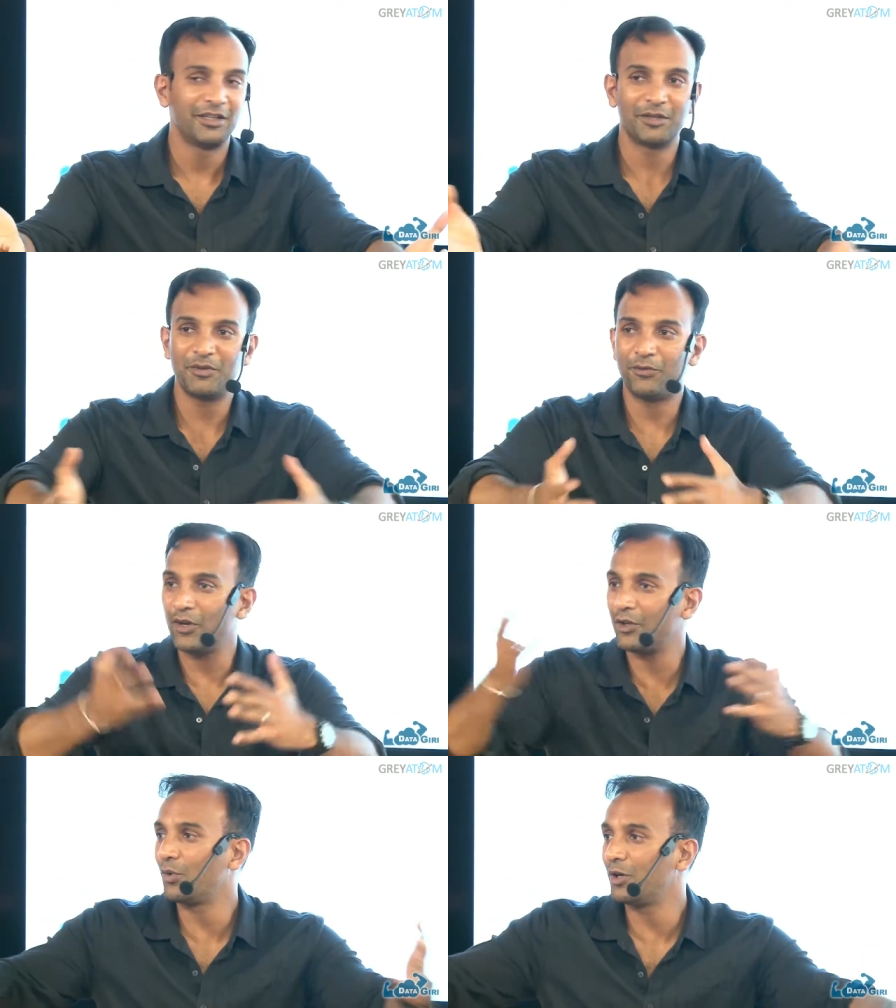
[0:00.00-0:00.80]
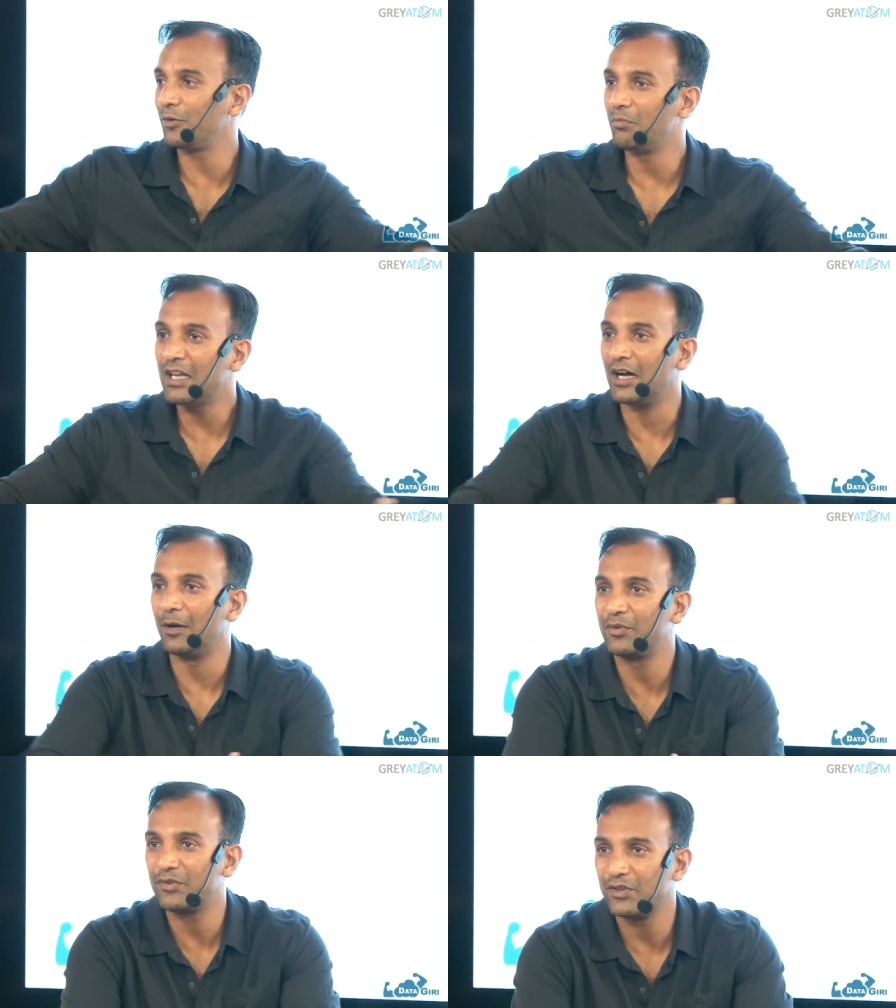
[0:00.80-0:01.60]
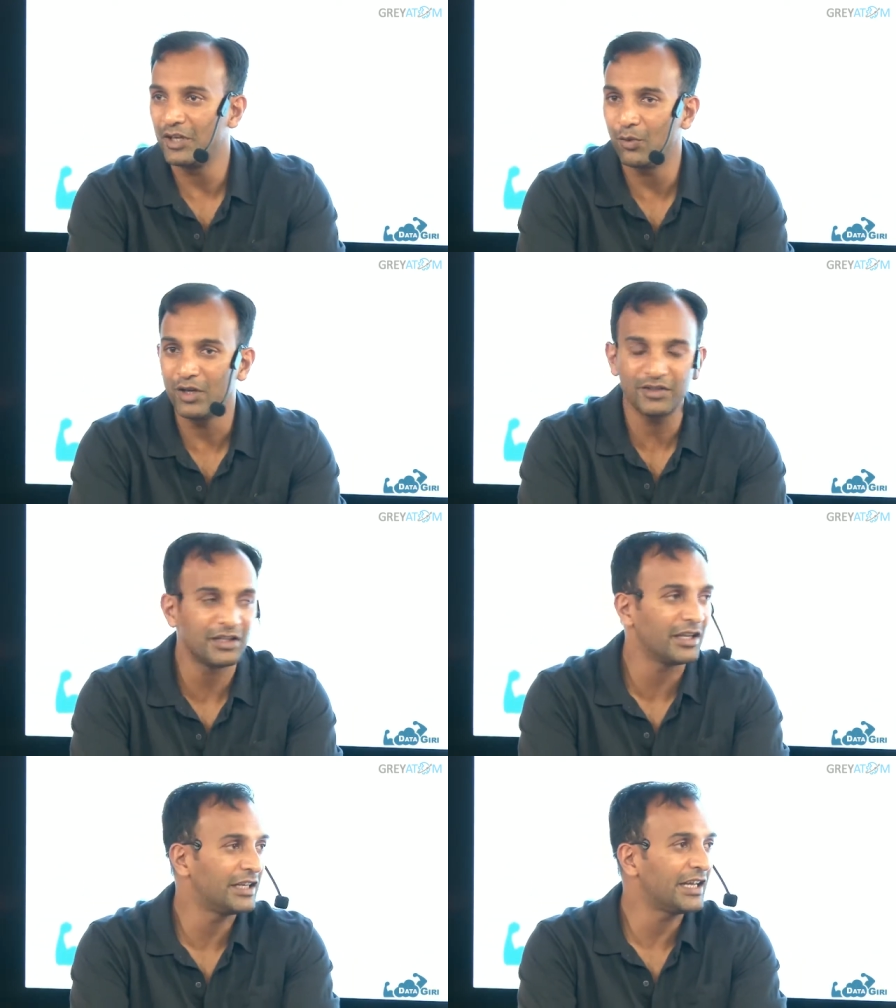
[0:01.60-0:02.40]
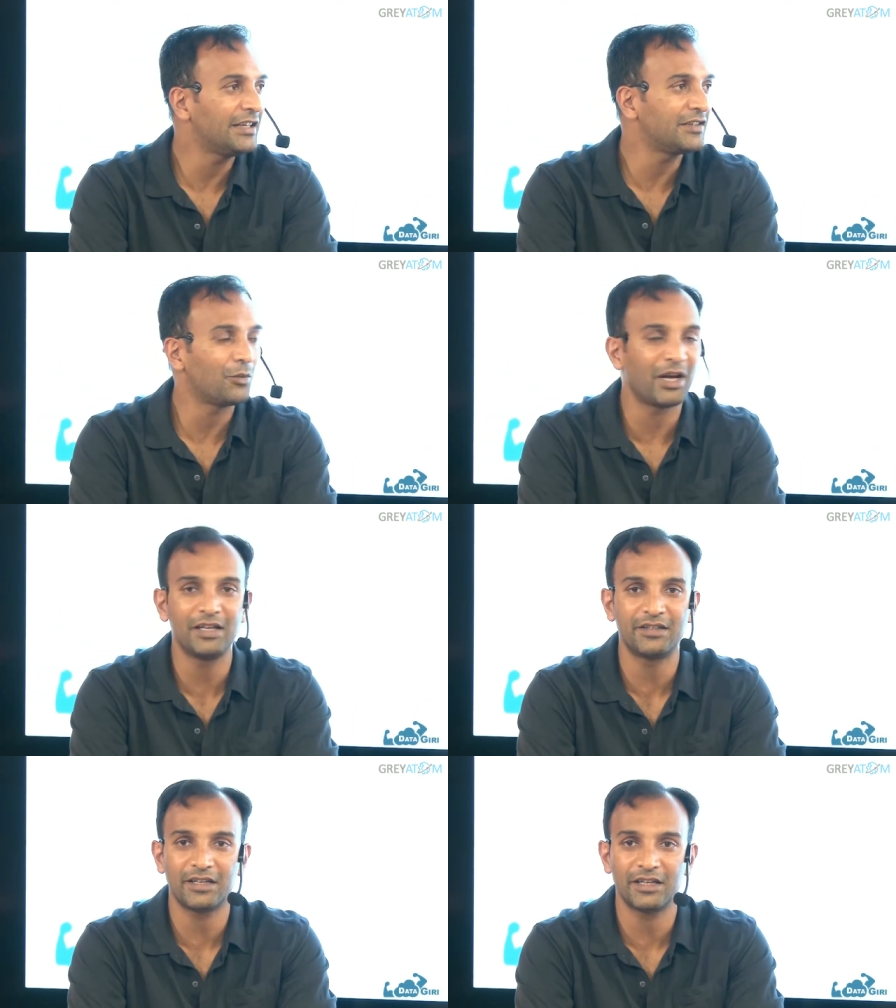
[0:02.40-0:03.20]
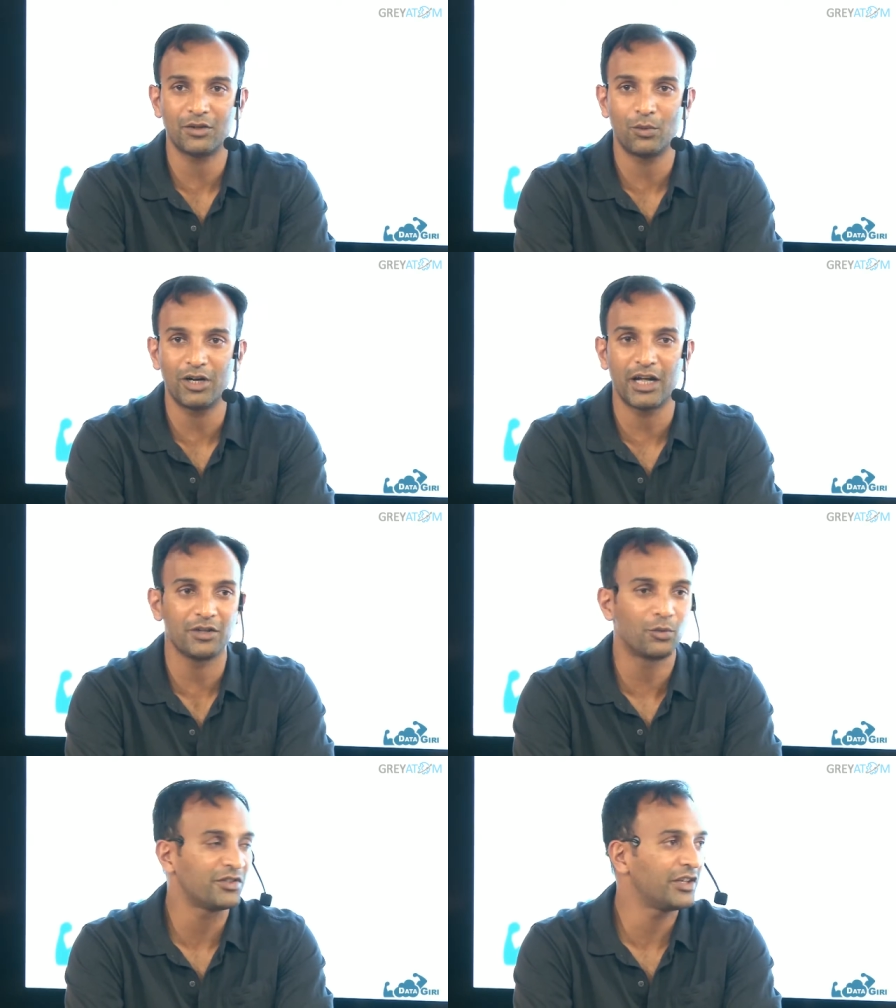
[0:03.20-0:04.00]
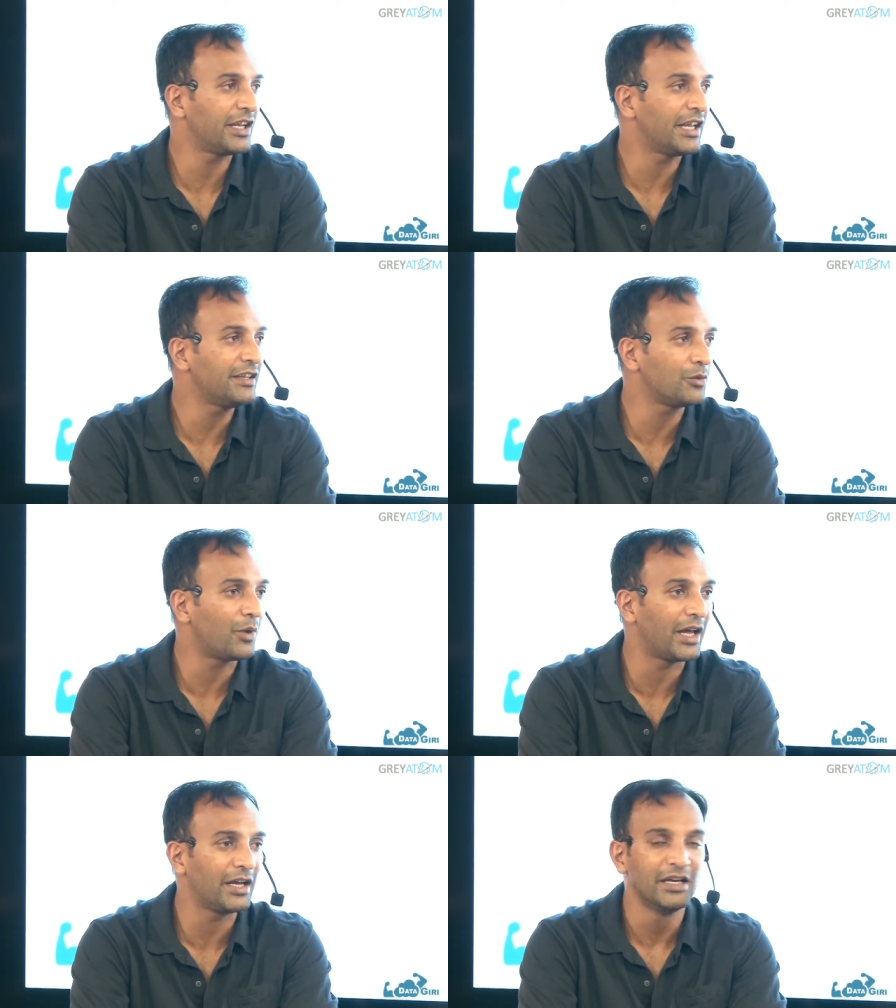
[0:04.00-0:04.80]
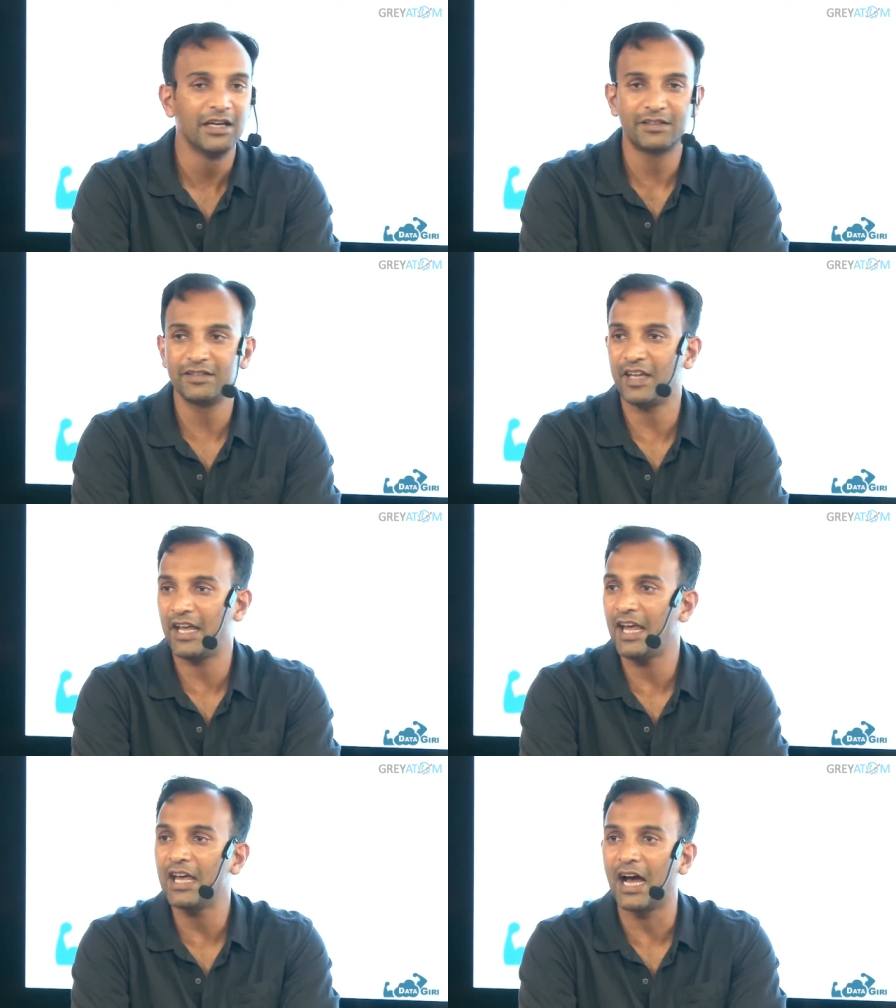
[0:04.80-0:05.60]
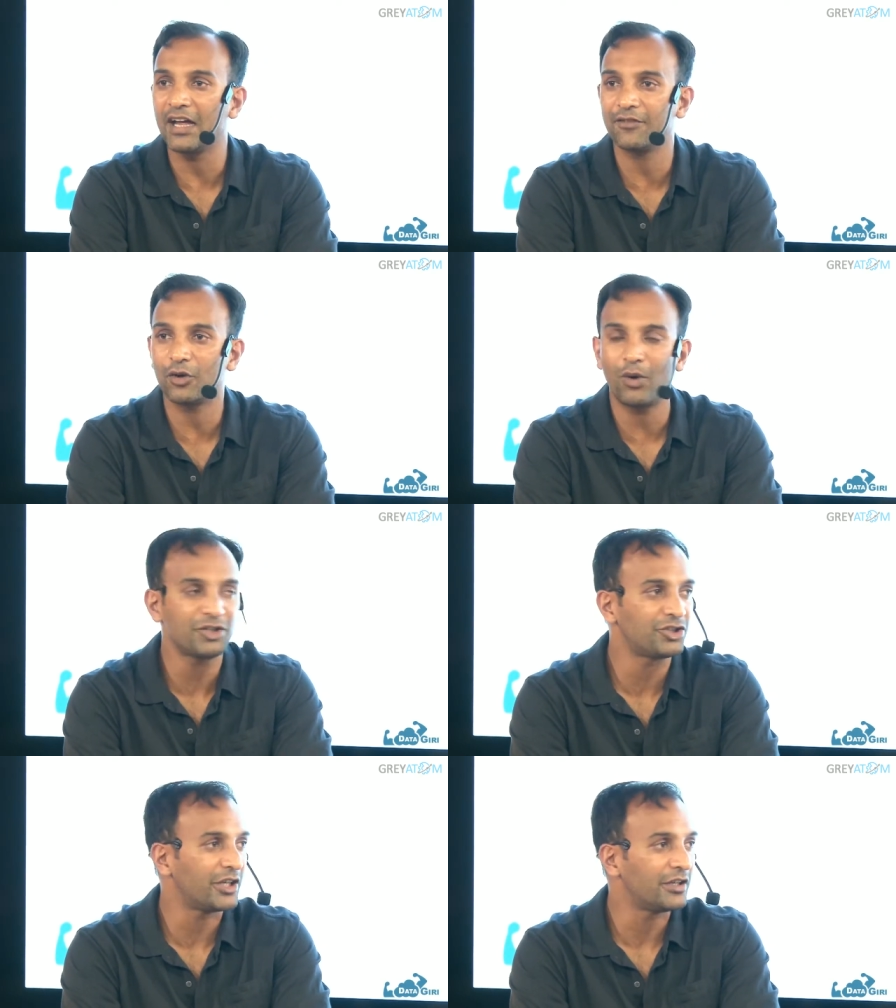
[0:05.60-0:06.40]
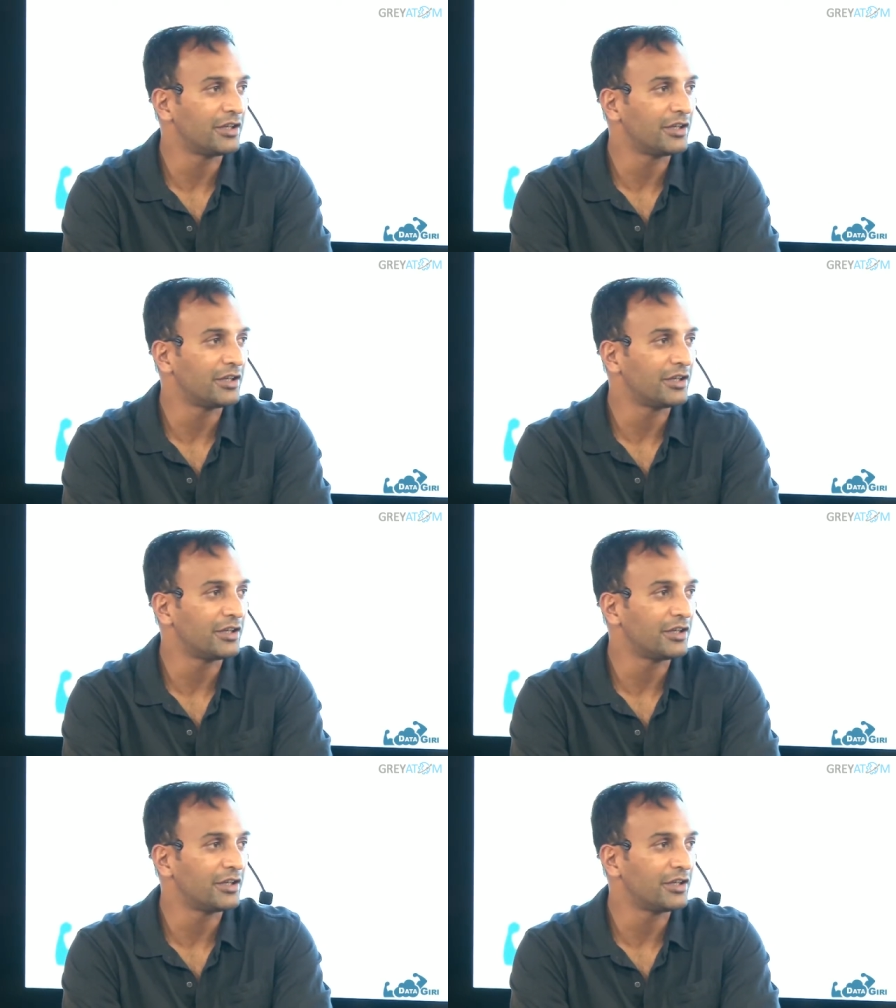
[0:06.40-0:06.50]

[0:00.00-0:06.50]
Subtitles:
Before there weren't meetups. It wasn't an easy way to get the word out. There wasn't an easy way to say, hey, I have a question.